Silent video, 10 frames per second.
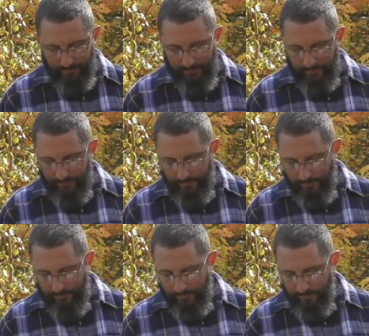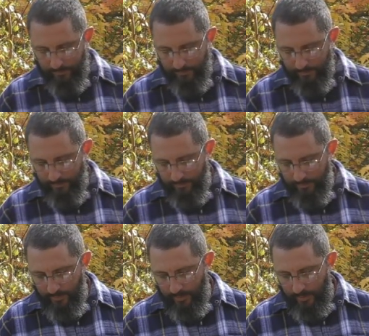
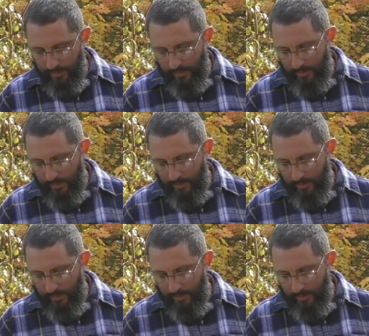(silence)